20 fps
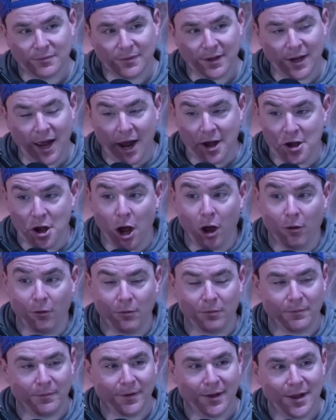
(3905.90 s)
I yeah. know.
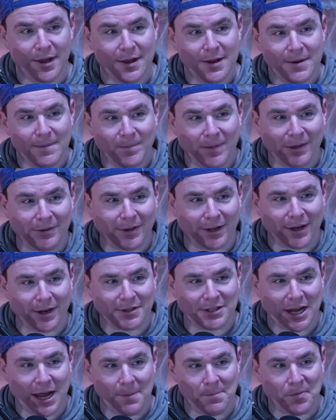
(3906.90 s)
That's like a
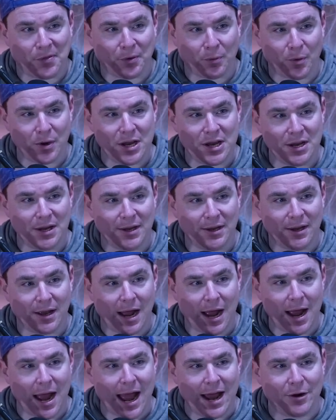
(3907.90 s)
top three.
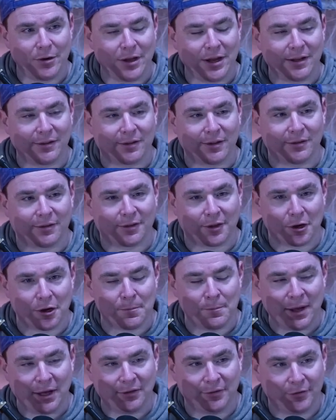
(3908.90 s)
I, I don't think it's his third
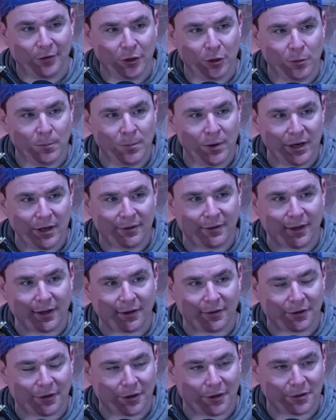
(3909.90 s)
best film, but it's like
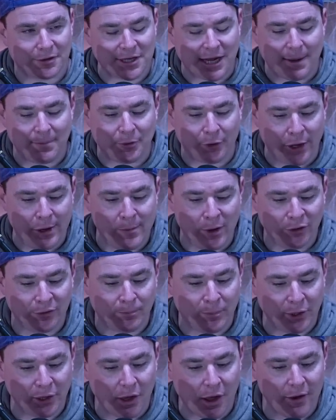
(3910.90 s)
a th top three most
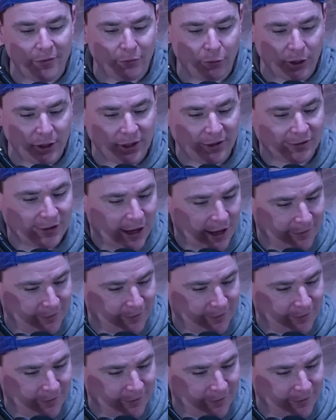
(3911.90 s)
beloved Ridley Scott